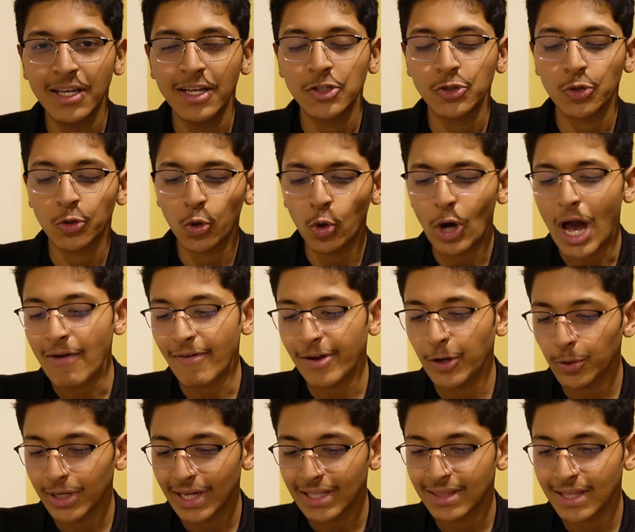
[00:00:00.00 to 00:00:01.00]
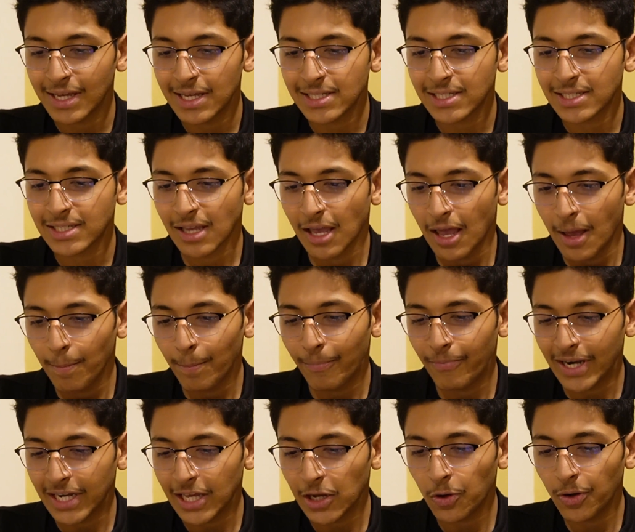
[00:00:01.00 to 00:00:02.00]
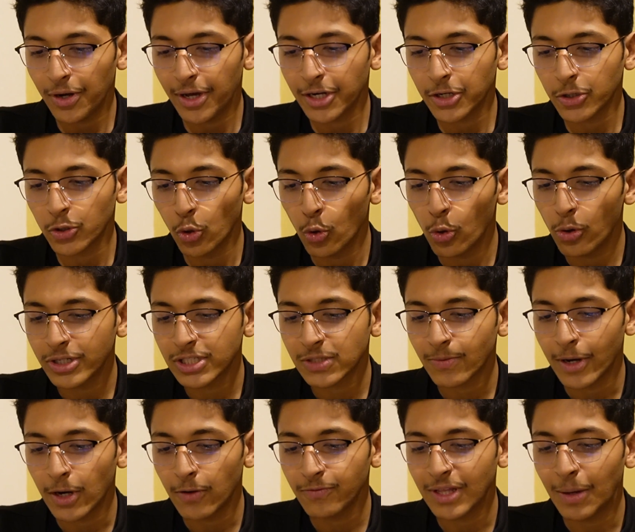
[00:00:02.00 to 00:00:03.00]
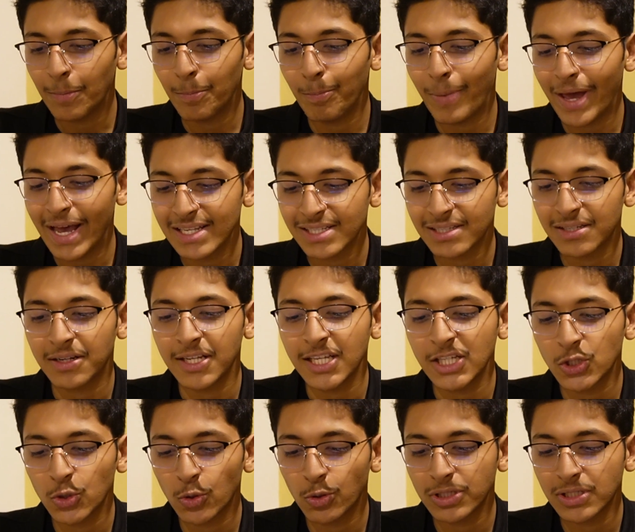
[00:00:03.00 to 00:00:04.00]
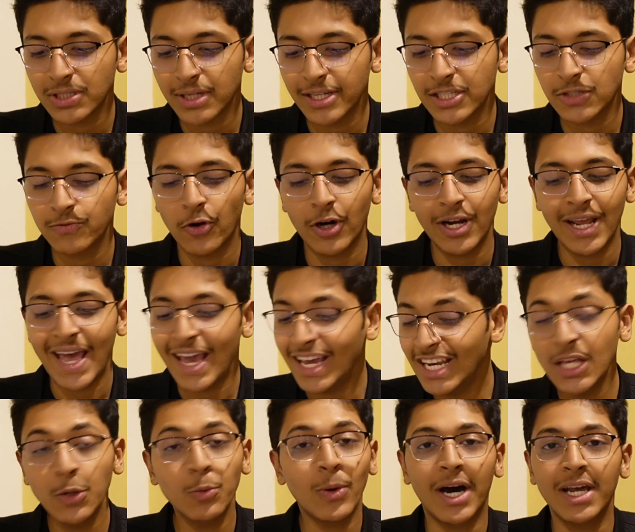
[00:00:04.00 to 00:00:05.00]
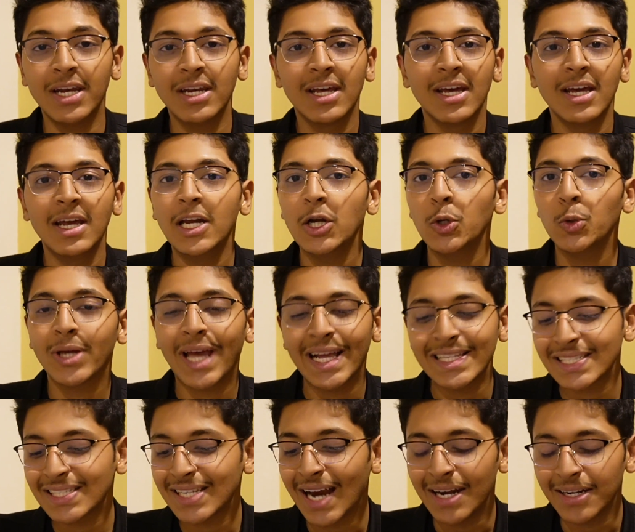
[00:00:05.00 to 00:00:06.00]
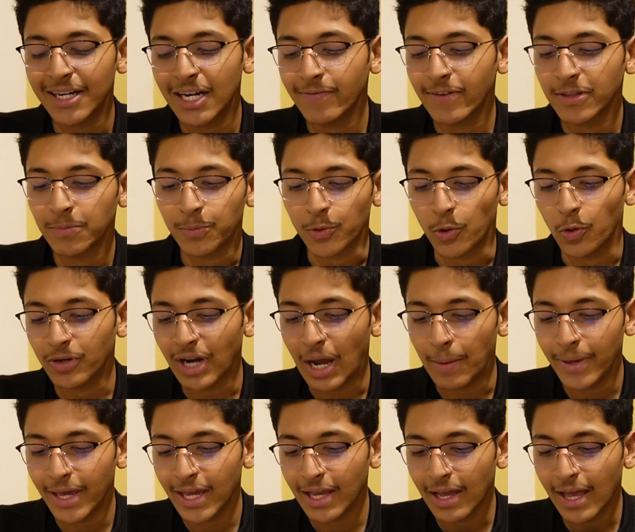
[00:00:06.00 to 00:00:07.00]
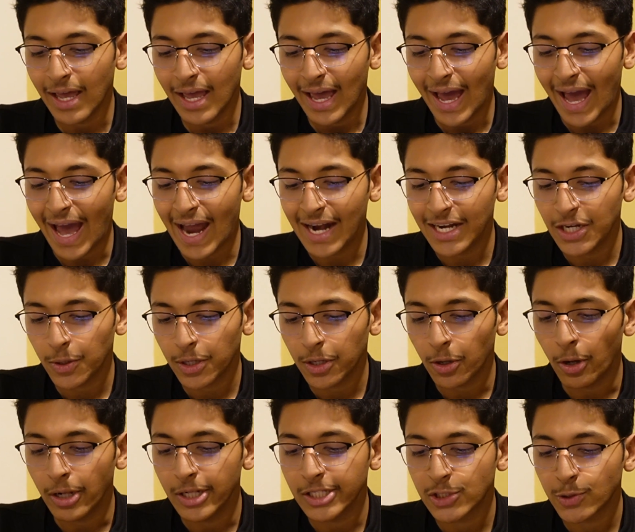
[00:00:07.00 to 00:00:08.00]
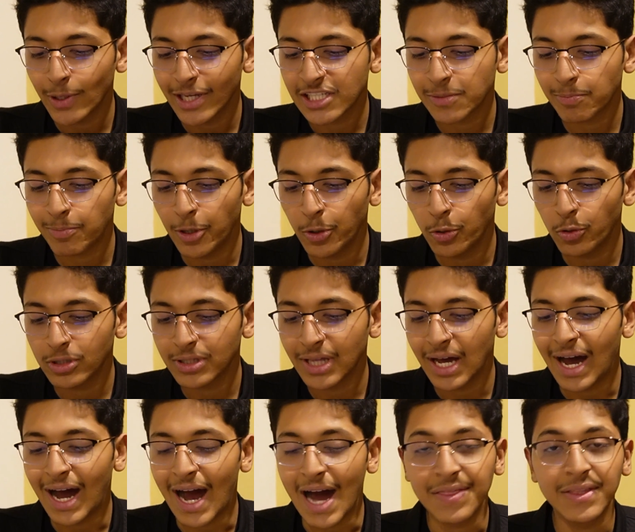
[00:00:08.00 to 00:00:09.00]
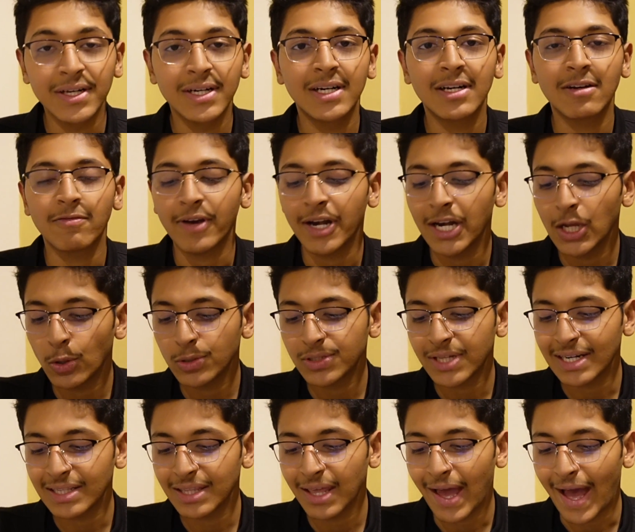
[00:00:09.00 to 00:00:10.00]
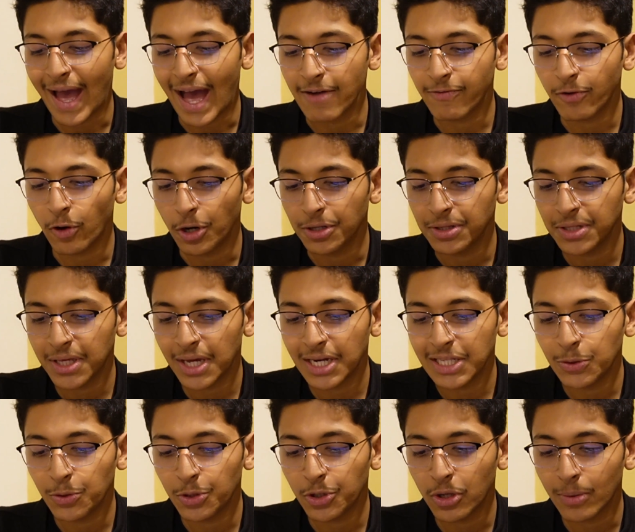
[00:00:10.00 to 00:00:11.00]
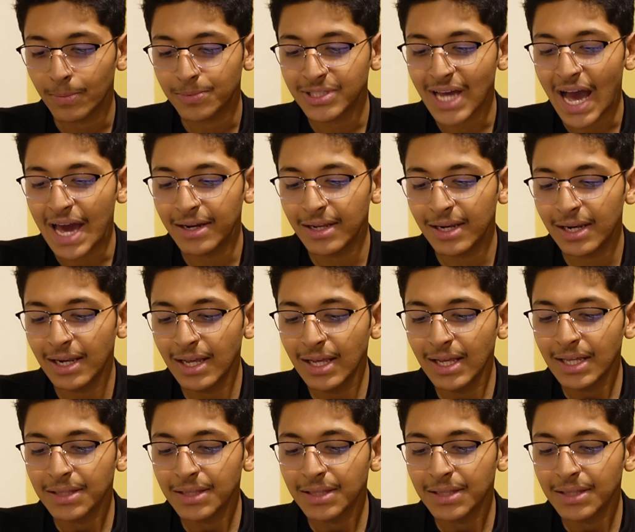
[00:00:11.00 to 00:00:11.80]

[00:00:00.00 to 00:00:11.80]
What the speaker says: So go have a look at this particular course, one of the best resources for anyone to get started with programming. And you can also explore the other videos that they have on their YouTube channel.